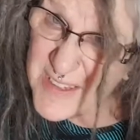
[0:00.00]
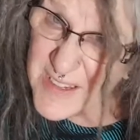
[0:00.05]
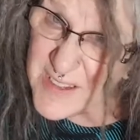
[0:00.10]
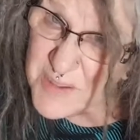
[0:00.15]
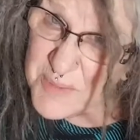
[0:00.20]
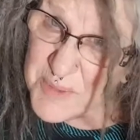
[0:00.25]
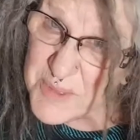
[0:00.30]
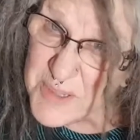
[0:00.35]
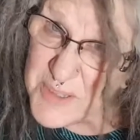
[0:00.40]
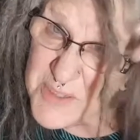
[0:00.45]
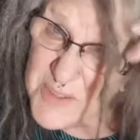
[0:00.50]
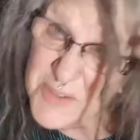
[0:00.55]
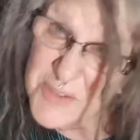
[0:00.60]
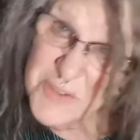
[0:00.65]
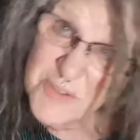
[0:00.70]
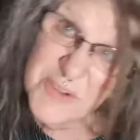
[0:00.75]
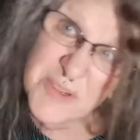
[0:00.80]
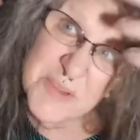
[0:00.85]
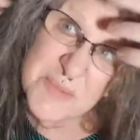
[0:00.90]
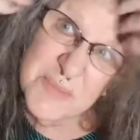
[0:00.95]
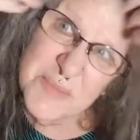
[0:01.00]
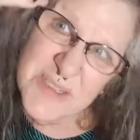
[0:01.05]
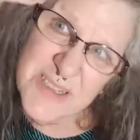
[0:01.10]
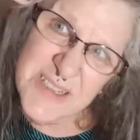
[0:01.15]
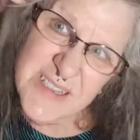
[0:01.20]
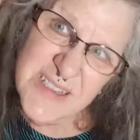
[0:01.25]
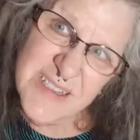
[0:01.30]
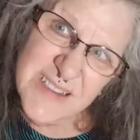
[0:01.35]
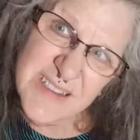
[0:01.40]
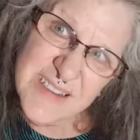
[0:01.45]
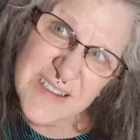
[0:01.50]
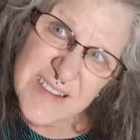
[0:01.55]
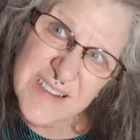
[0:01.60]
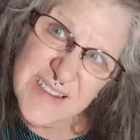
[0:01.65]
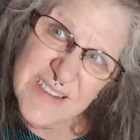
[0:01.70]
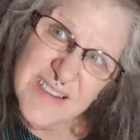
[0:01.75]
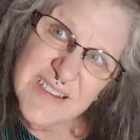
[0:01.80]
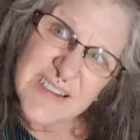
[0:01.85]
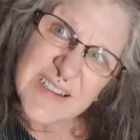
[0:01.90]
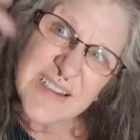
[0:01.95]
I'm extremely
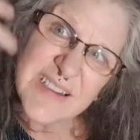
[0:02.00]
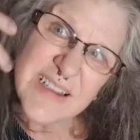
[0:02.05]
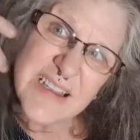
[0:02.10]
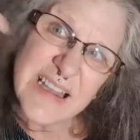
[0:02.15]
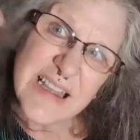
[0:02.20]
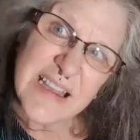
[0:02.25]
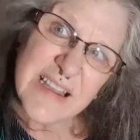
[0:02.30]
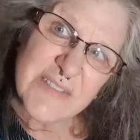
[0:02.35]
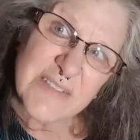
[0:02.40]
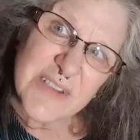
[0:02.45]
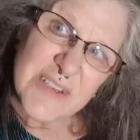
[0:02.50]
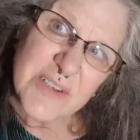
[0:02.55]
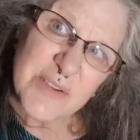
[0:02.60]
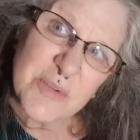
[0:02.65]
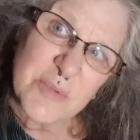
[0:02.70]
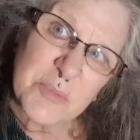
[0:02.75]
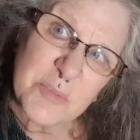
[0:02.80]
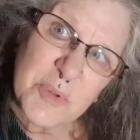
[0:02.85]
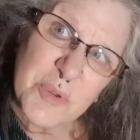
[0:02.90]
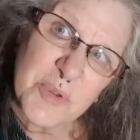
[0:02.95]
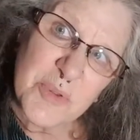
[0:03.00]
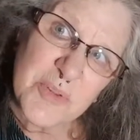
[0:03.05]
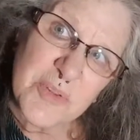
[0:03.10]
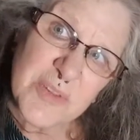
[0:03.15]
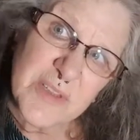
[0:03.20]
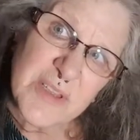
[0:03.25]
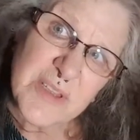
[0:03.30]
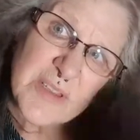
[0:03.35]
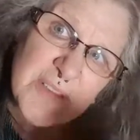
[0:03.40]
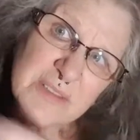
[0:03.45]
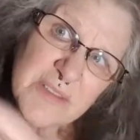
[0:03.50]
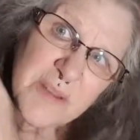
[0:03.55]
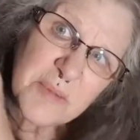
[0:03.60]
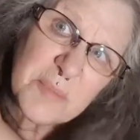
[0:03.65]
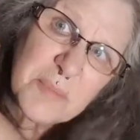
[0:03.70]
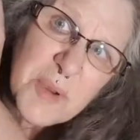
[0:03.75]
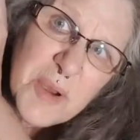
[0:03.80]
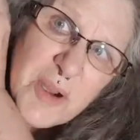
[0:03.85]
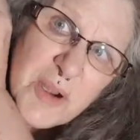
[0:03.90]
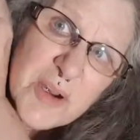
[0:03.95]
having to pull things
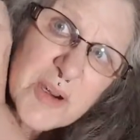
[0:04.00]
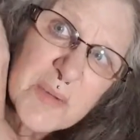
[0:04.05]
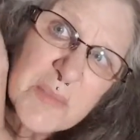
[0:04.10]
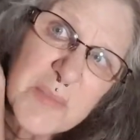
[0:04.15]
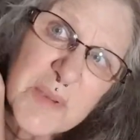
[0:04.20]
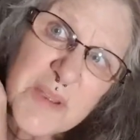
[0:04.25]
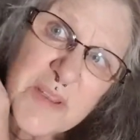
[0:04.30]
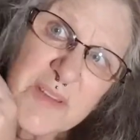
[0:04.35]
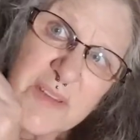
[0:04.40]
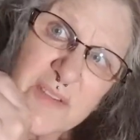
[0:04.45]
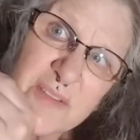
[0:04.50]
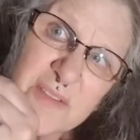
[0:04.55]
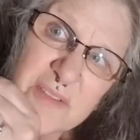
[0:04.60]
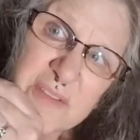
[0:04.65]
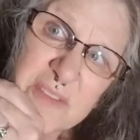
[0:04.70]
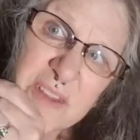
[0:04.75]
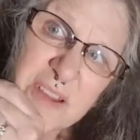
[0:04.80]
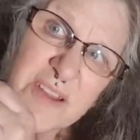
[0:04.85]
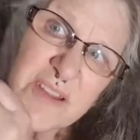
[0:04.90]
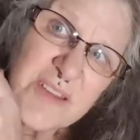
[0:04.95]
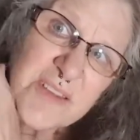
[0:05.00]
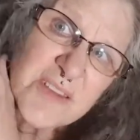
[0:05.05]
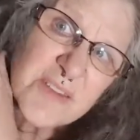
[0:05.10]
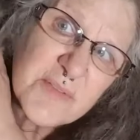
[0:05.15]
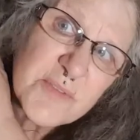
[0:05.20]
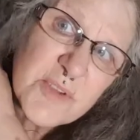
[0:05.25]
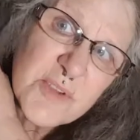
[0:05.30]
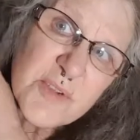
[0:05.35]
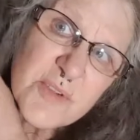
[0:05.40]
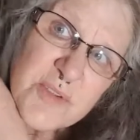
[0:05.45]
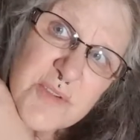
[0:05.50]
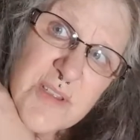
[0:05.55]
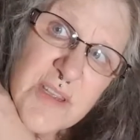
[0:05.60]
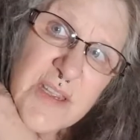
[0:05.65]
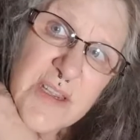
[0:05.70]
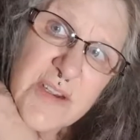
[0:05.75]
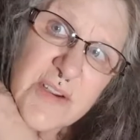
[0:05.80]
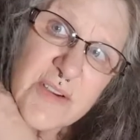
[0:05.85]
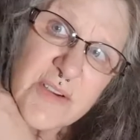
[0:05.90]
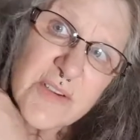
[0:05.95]
apart because of tons of loose
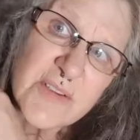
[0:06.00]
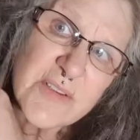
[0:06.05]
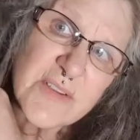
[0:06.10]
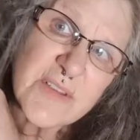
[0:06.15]
hairs.